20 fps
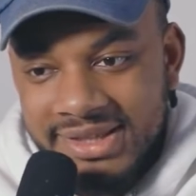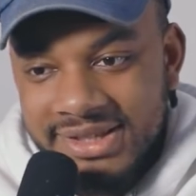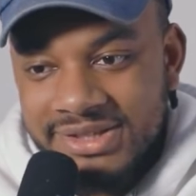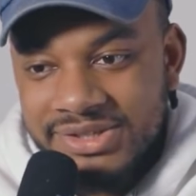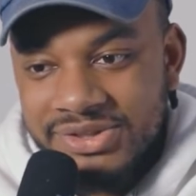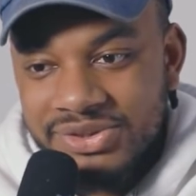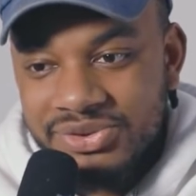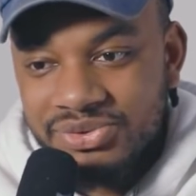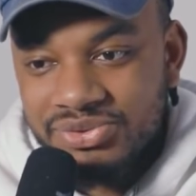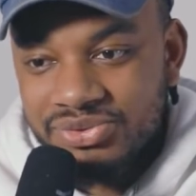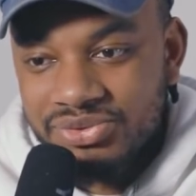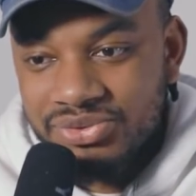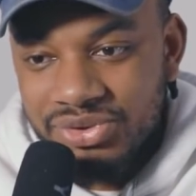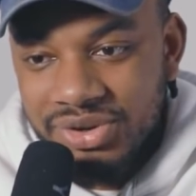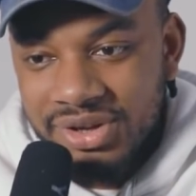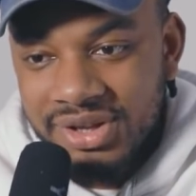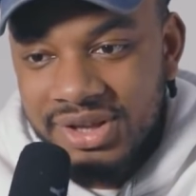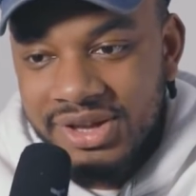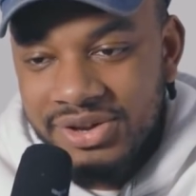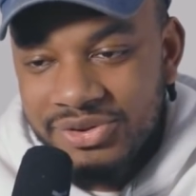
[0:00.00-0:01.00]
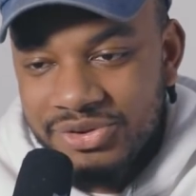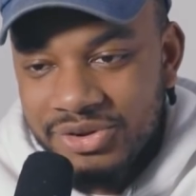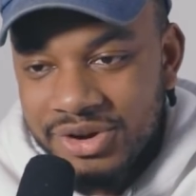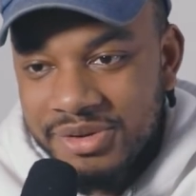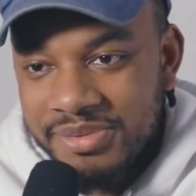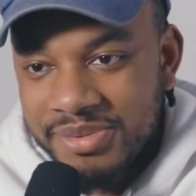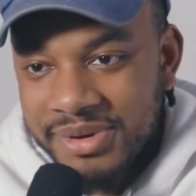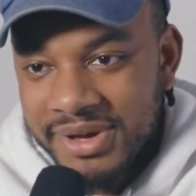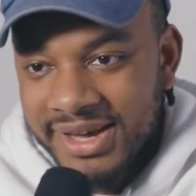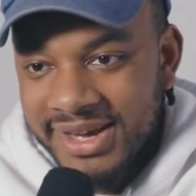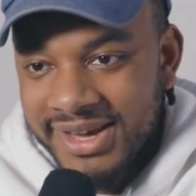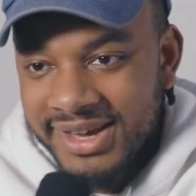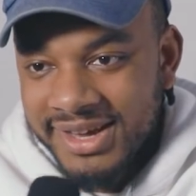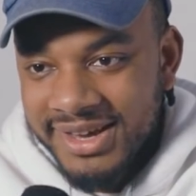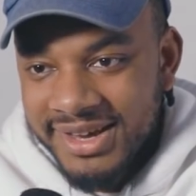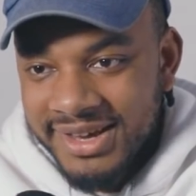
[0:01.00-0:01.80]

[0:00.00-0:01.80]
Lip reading: This is really creepy.